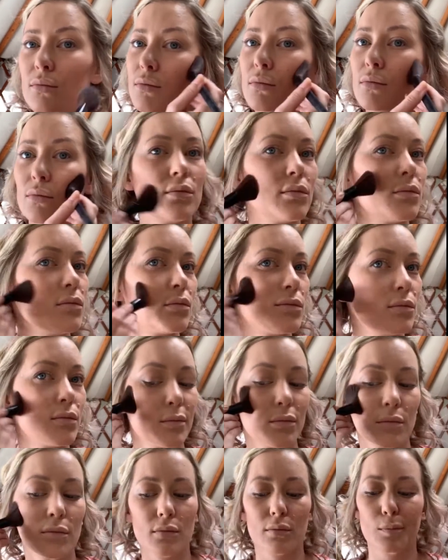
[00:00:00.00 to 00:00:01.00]
to create depth
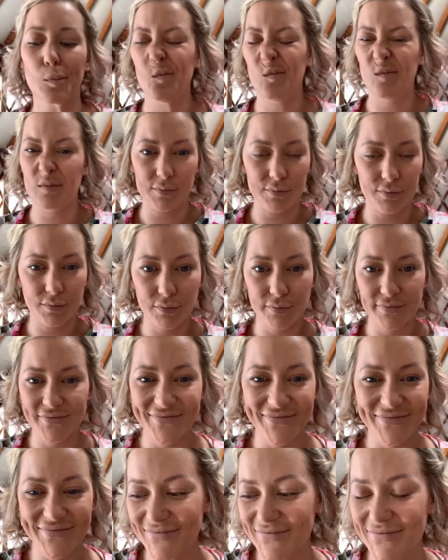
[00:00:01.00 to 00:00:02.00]
in your shadows and
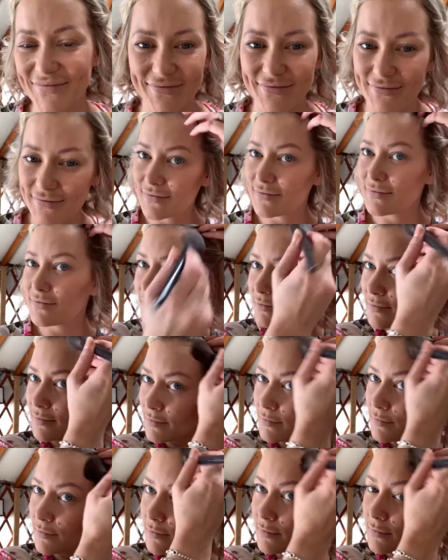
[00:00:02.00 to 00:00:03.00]
highlight in their hard
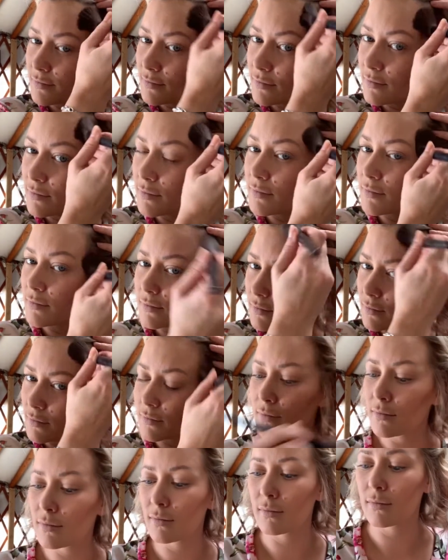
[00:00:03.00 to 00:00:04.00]
spots.
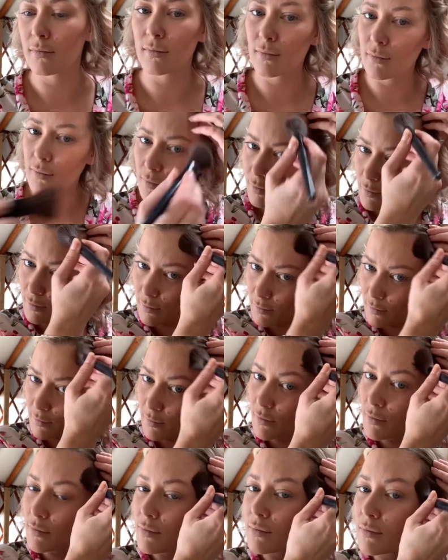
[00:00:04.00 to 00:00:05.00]
So I'm now
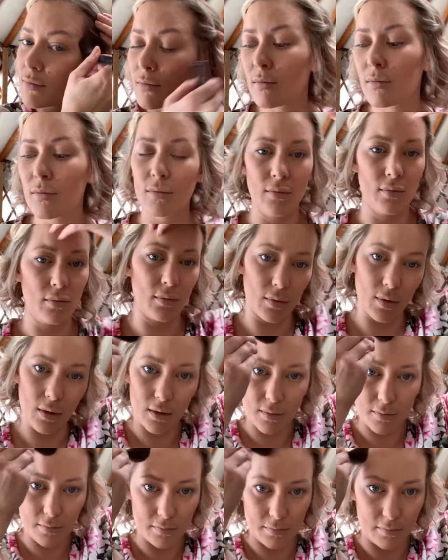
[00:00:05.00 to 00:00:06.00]
creating a
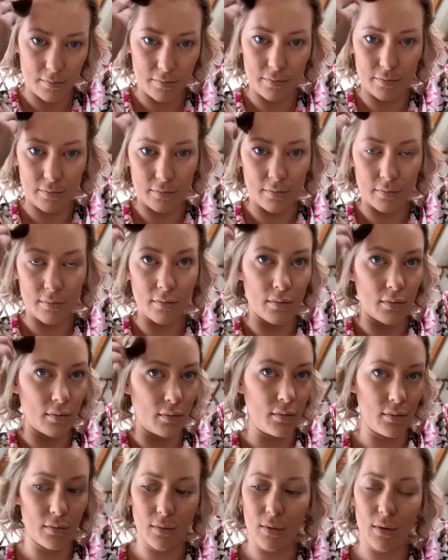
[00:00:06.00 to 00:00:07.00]
little bit of
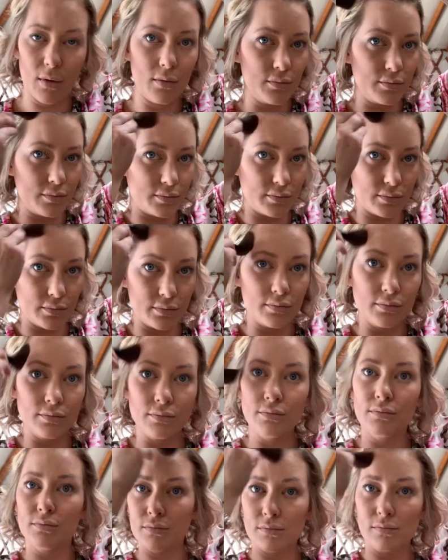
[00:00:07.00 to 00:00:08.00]
contour in my
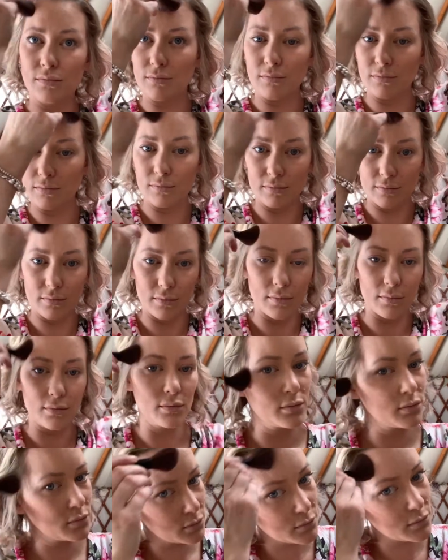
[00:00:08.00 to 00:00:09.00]
hairline just to
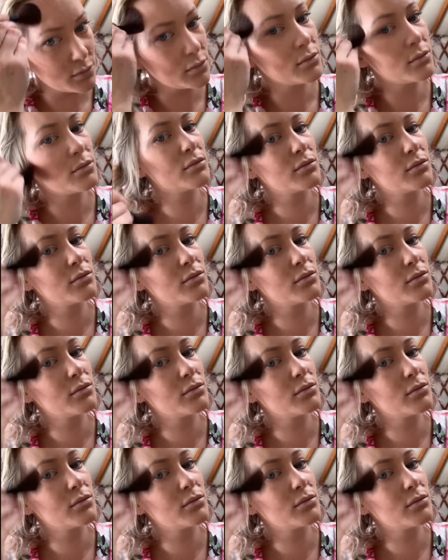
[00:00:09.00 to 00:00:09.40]
shrink up my